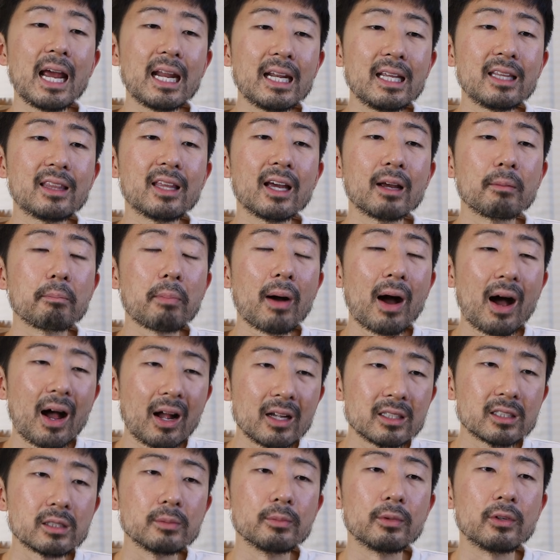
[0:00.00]
anything
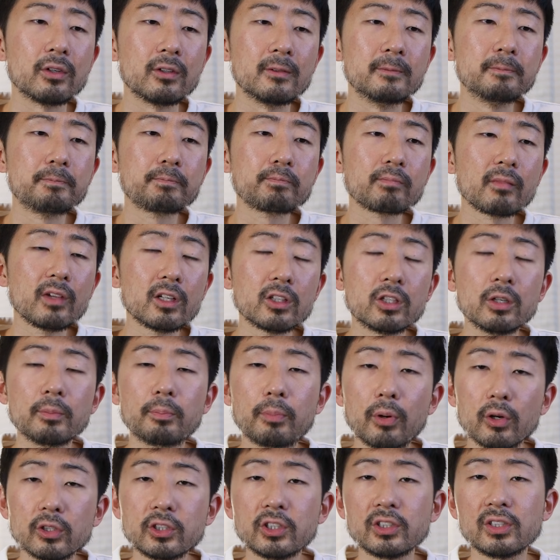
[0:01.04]
possible to
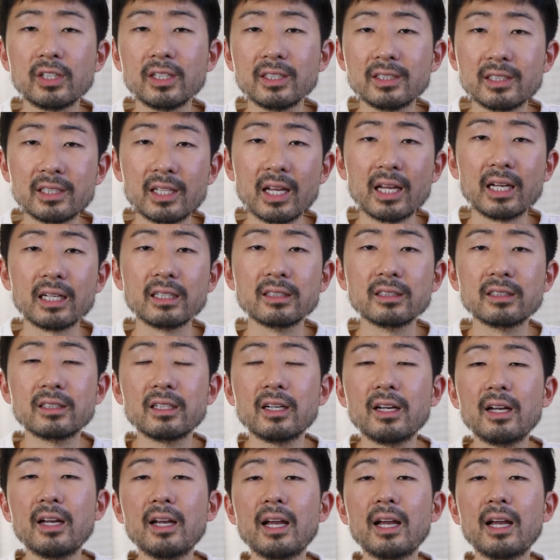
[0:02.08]
push these things.